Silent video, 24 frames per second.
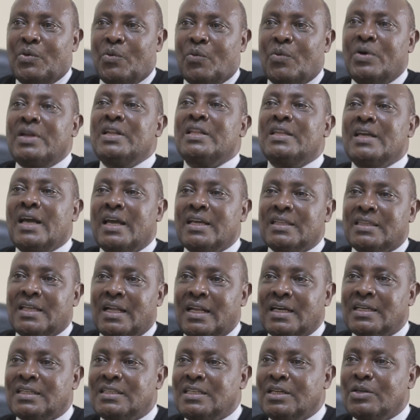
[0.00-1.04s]
When they are
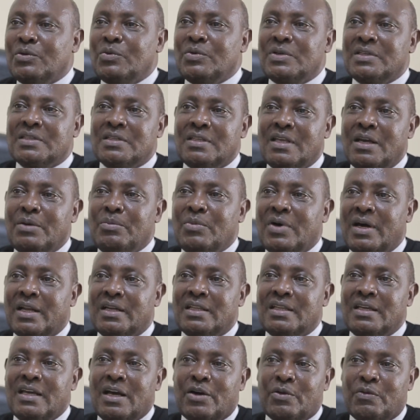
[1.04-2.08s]
interacting with them
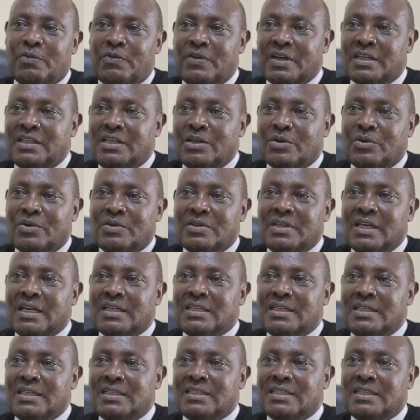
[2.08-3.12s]
and they are reflecting on
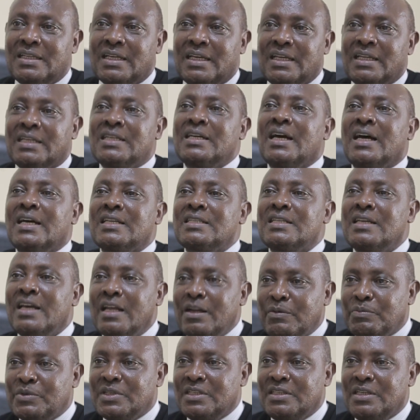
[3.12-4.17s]
their teaching, it has
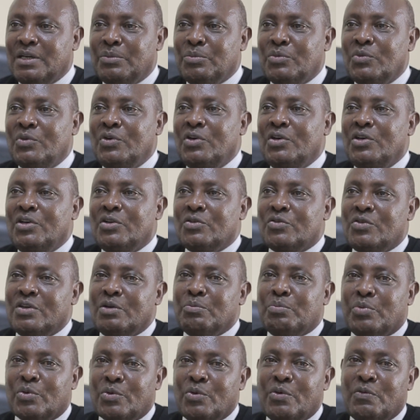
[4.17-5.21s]
helped them to
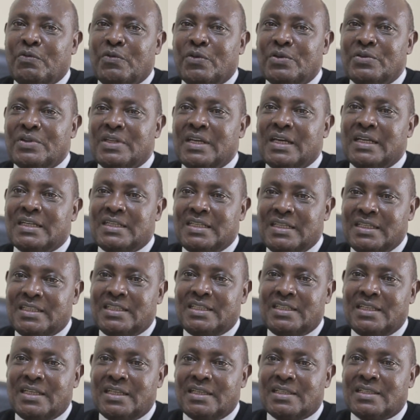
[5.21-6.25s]
improve on their
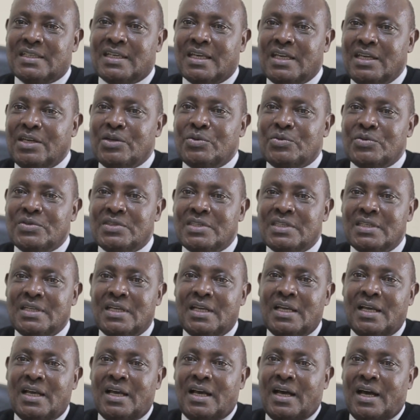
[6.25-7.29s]
teaching skills
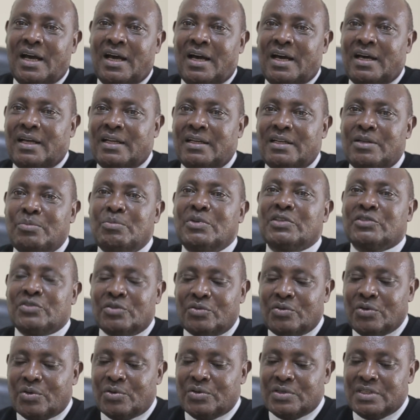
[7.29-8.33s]
and
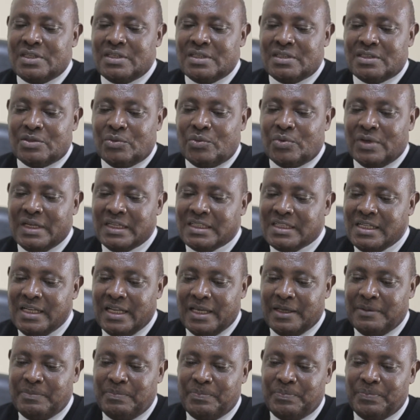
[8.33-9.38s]
methodologies
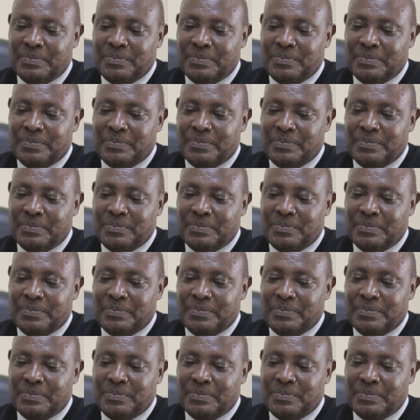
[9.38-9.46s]
greatly.